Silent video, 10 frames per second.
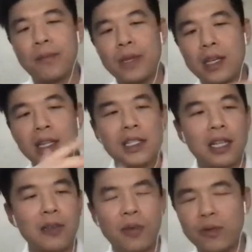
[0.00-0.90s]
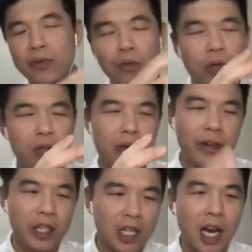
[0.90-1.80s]
initially was
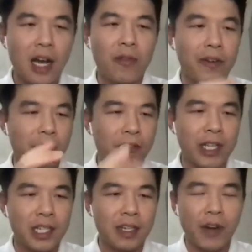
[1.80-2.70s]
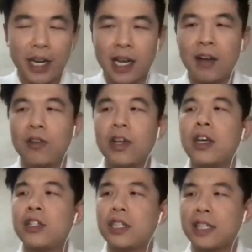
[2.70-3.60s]
very shy, very rigid. Right now,
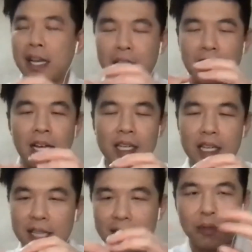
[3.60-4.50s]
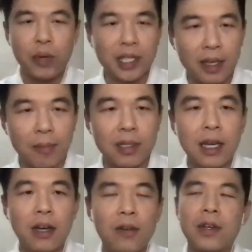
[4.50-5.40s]
he's expressing
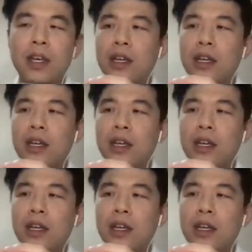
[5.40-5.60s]
himself.